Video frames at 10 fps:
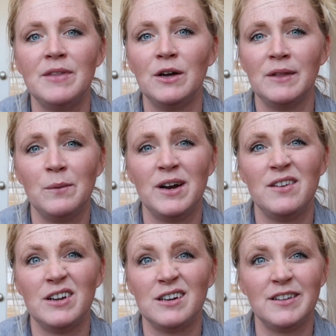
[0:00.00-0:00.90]
they only wear
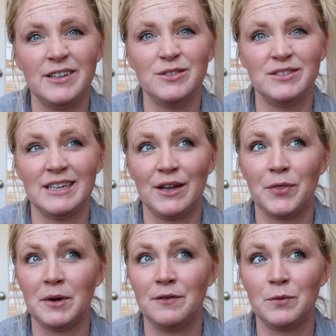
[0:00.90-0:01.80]
their clothes like
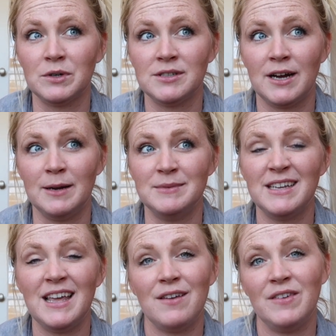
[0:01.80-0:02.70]
3 or 4 times,
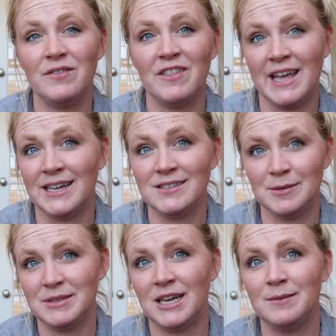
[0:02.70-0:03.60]
if even that.
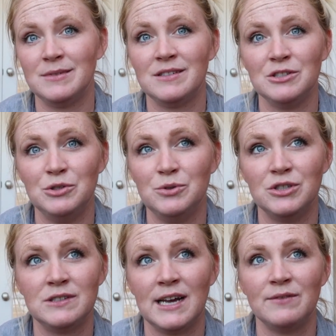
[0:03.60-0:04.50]
Sometimes you
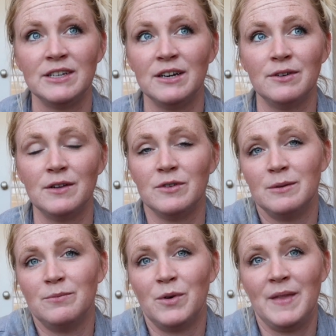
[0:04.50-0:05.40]
just have to get rid of
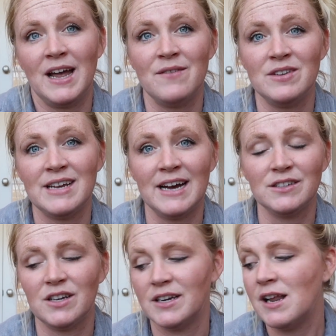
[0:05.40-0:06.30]
them when they have the
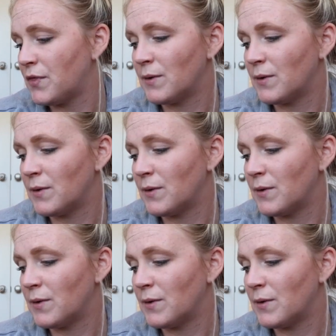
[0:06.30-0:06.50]
tags on.